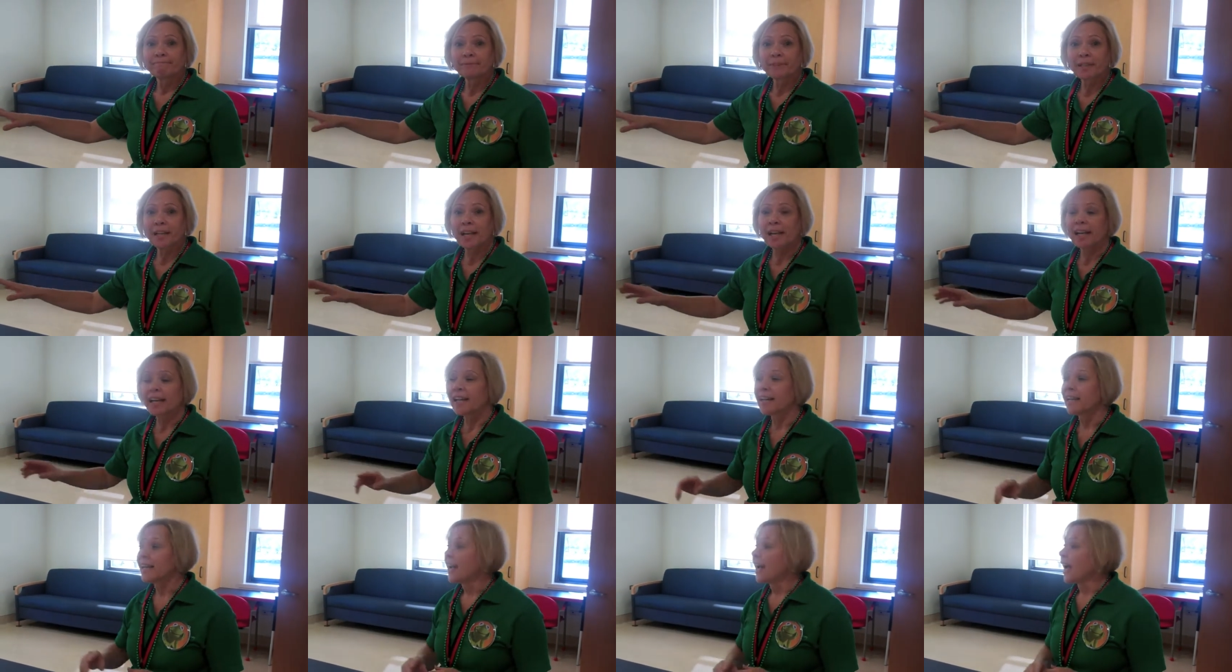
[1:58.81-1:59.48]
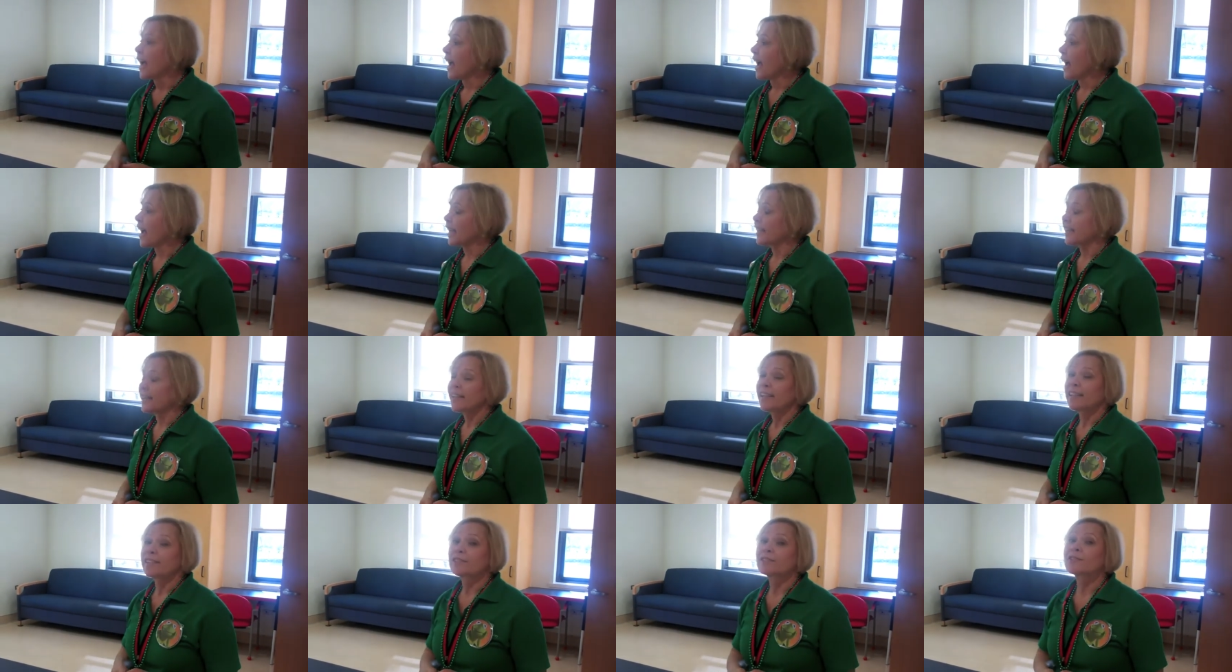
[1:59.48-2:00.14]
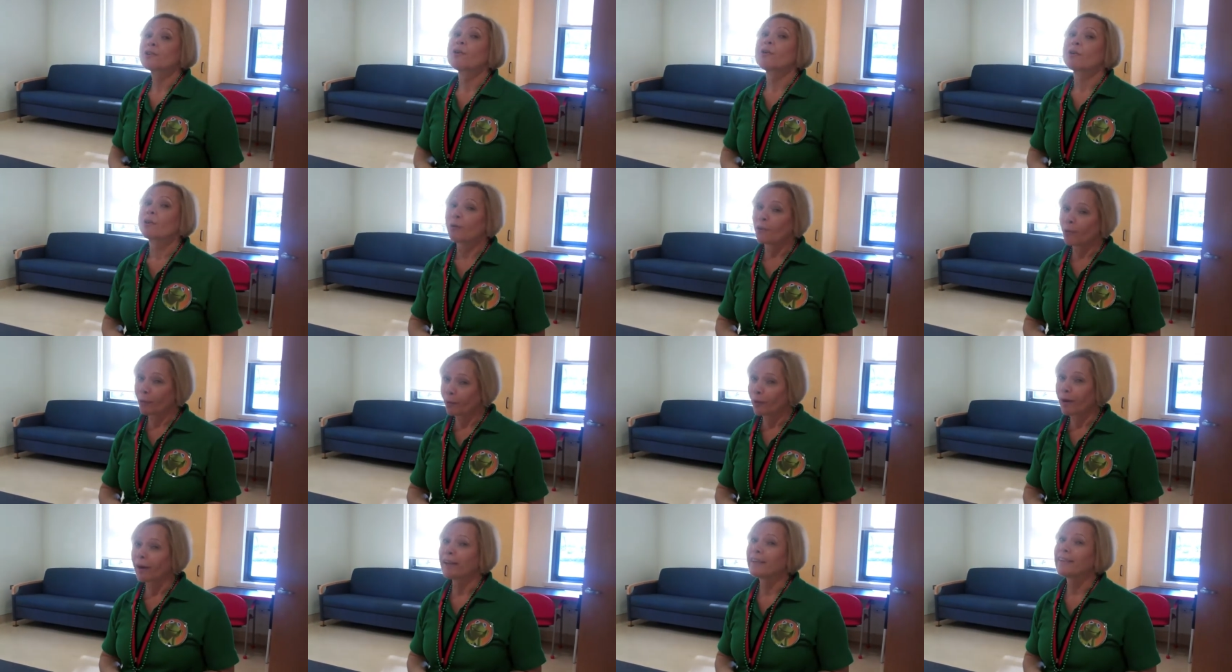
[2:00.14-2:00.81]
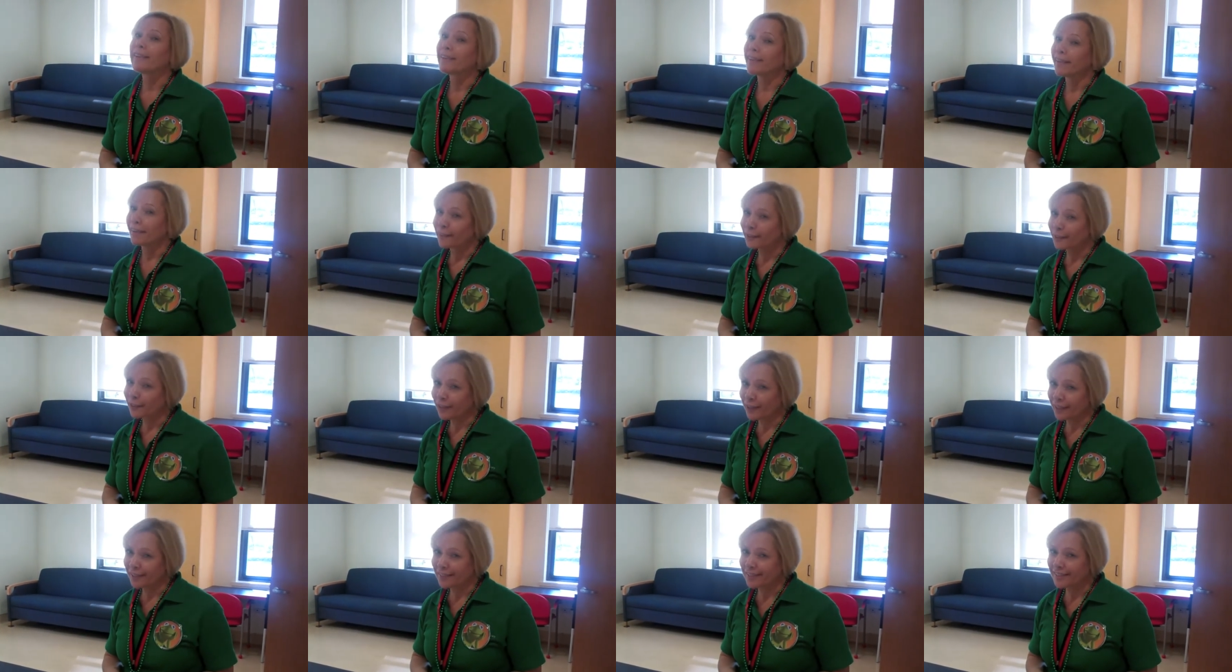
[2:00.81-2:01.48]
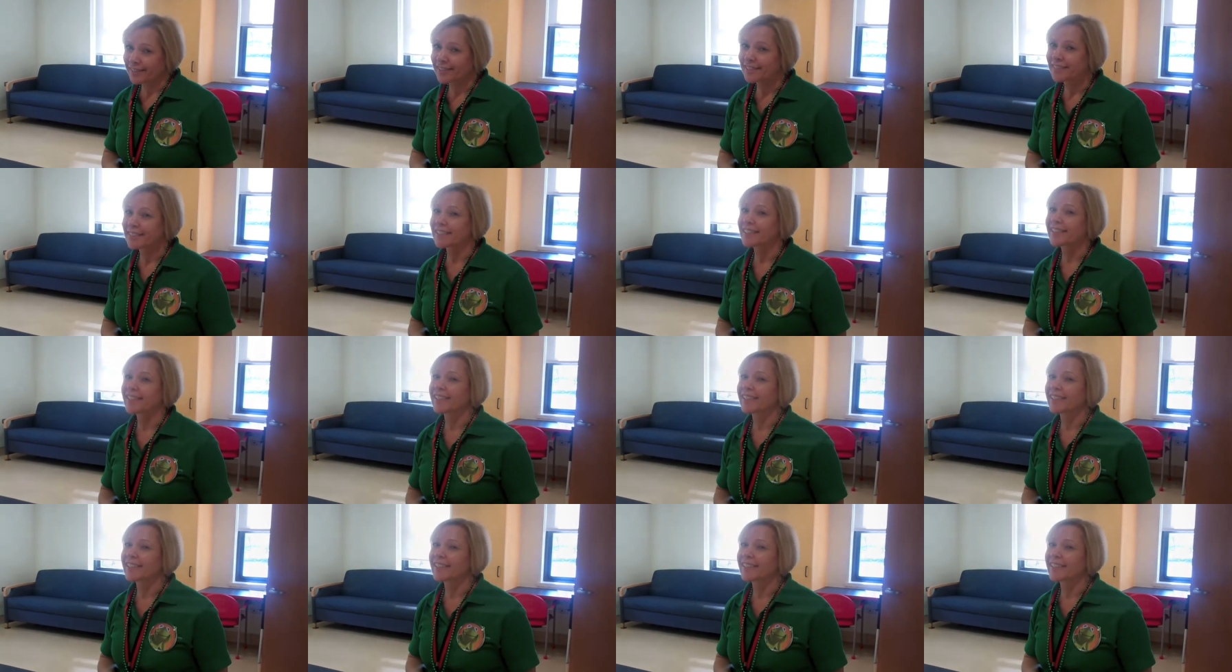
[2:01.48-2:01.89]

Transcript: Okay? And it's quite a list.